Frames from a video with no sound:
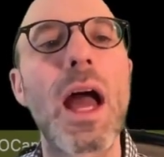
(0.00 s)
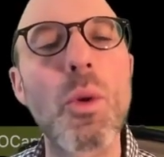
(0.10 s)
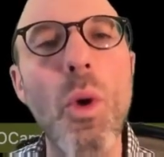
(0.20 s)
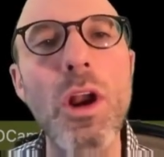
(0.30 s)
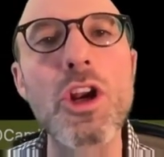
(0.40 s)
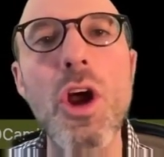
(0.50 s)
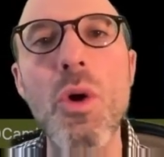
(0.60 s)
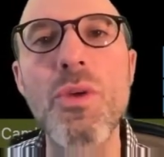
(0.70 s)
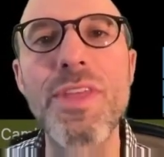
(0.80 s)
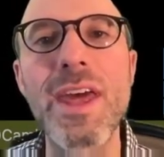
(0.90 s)
I want to
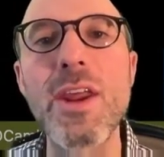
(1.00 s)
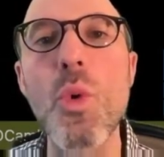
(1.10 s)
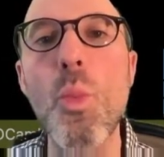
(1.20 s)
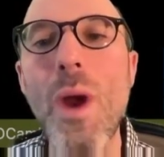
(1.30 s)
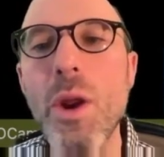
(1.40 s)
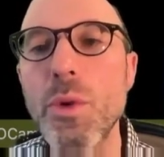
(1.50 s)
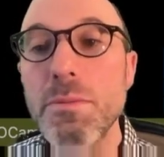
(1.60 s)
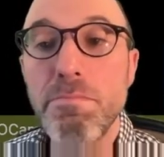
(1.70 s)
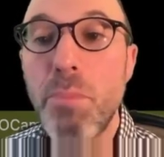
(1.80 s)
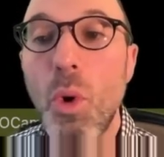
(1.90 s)
know that when it was
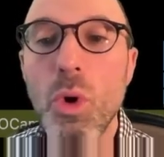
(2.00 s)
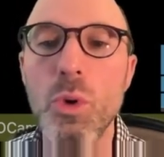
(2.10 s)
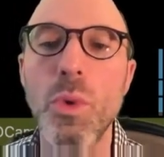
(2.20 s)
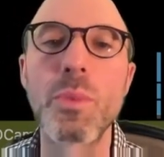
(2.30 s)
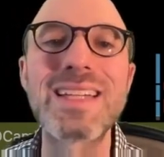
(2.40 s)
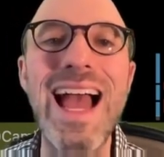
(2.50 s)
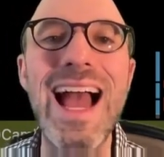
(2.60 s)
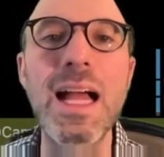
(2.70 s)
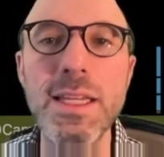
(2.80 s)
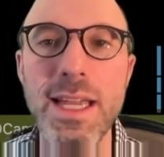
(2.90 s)
born, when it was
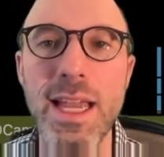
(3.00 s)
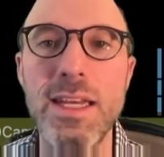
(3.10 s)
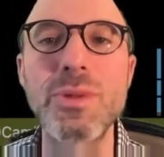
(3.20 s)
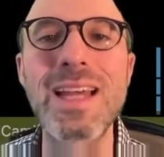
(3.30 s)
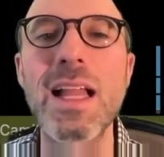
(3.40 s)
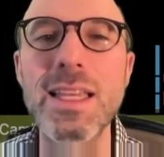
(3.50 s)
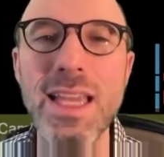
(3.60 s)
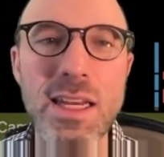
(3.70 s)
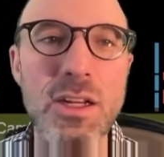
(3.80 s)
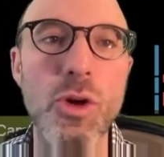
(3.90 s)
allocated
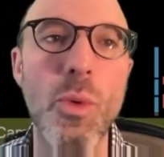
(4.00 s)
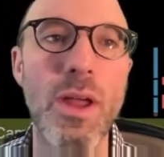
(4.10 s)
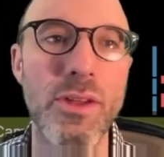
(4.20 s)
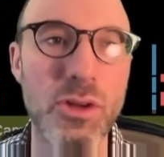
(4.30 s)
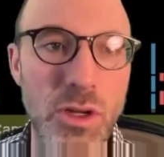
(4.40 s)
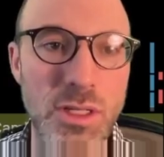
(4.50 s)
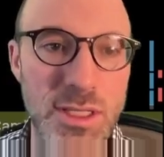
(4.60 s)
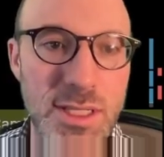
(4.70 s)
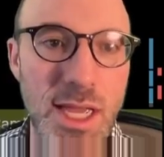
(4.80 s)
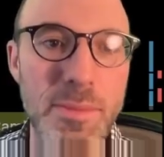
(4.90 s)
in a way that couldn't
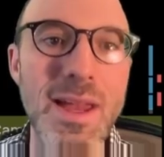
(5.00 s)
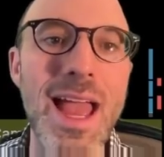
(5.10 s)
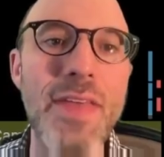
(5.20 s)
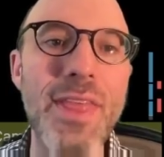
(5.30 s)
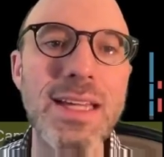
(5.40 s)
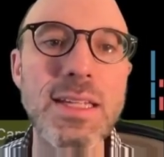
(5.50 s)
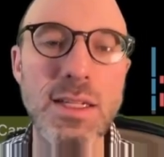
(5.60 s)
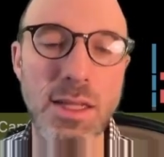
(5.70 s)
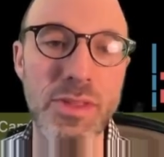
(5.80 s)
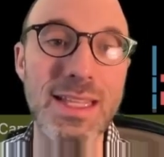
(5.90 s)
escape. And that's not
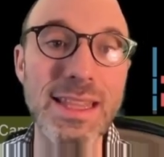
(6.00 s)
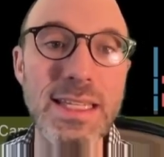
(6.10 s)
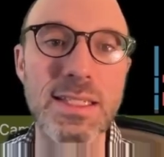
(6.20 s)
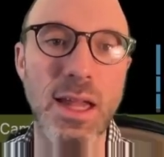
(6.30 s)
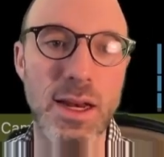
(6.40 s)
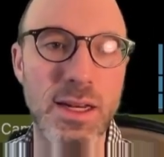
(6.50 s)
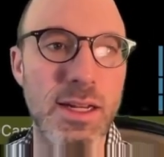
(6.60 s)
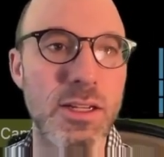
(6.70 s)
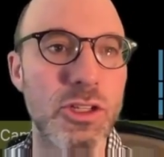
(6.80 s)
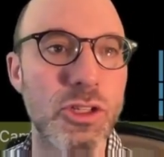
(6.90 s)
something
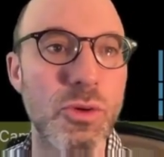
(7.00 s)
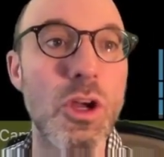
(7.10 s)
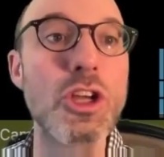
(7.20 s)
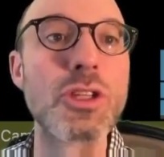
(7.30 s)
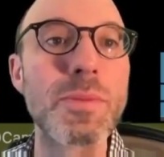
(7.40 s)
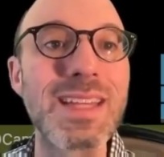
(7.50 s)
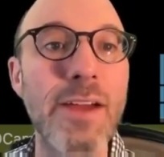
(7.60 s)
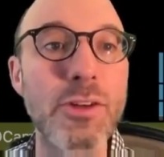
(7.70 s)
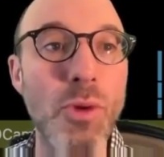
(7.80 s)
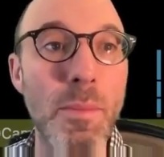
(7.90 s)
list.init can do. So that means I
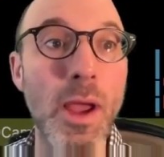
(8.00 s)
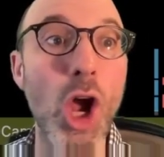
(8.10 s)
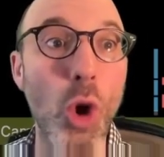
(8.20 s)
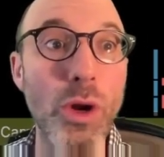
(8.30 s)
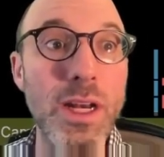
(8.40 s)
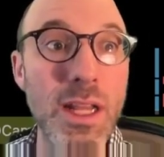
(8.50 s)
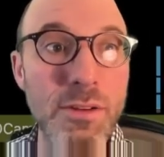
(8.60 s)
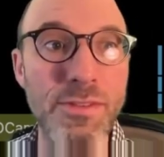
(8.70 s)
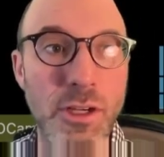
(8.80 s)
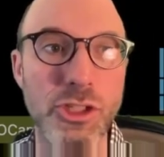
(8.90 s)
have to write my own init
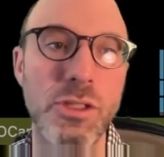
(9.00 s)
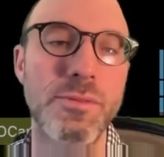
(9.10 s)
function.